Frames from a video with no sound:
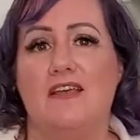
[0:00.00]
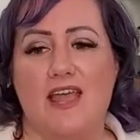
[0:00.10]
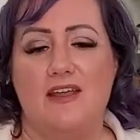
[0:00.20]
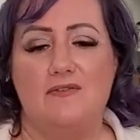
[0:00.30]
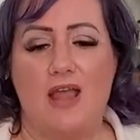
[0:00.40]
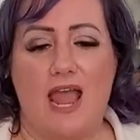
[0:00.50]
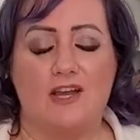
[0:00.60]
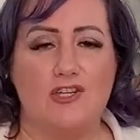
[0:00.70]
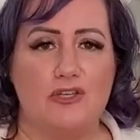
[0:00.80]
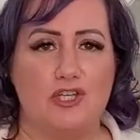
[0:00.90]
And
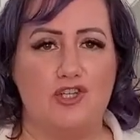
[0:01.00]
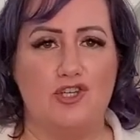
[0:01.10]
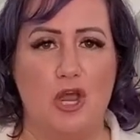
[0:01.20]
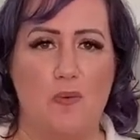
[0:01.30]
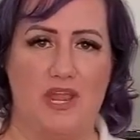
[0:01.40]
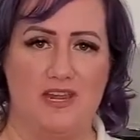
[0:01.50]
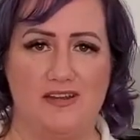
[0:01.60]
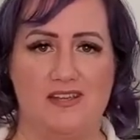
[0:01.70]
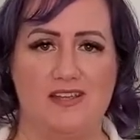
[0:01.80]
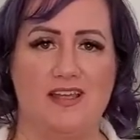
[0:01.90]
actually
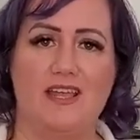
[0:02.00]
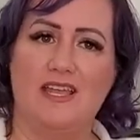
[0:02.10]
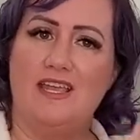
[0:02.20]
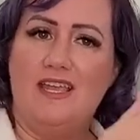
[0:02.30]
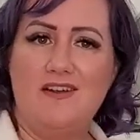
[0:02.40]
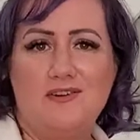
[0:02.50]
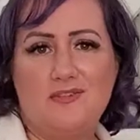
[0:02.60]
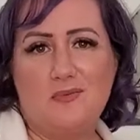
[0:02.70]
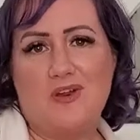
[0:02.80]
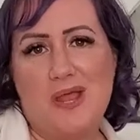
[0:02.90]
showing,
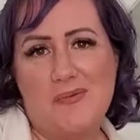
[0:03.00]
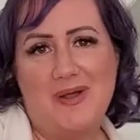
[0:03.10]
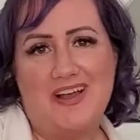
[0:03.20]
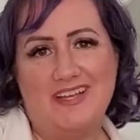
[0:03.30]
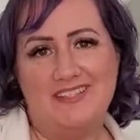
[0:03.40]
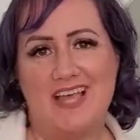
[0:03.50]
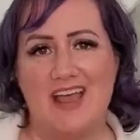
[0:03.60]
here's where I was,